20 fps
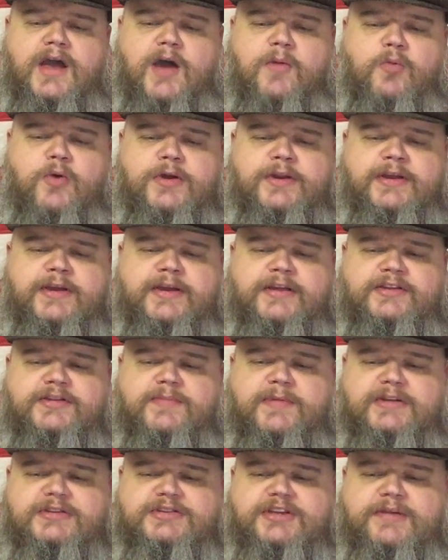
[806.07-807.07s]
I'm wanting to get to
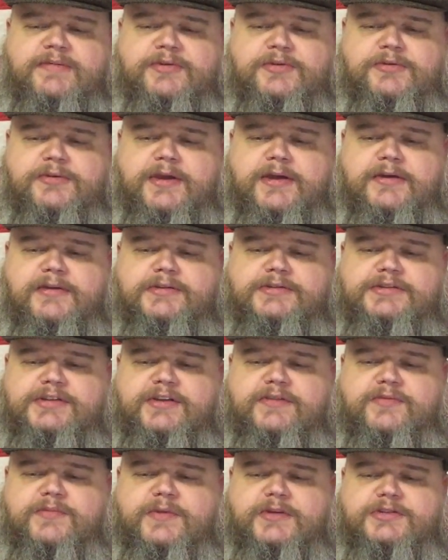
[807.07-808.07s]
my Samuel Gallus
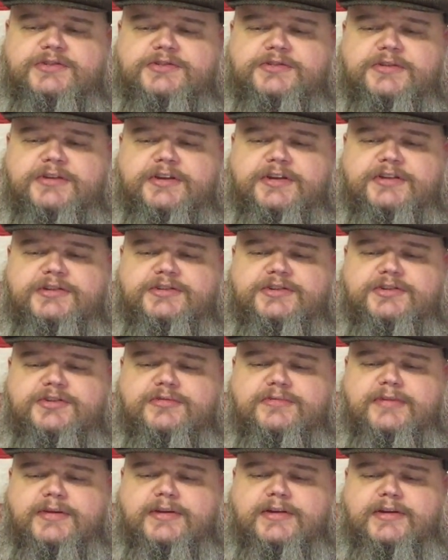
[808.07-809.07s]
skiff mixture again
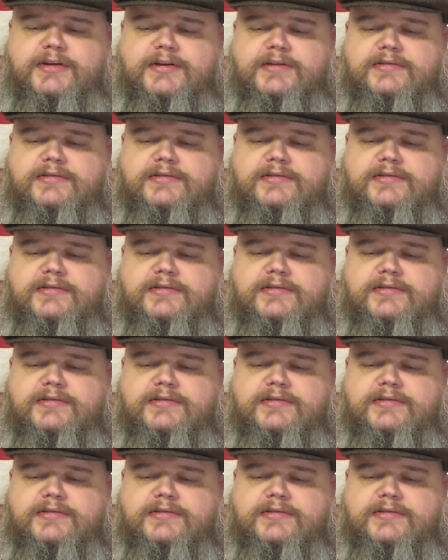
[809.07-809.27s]
too, but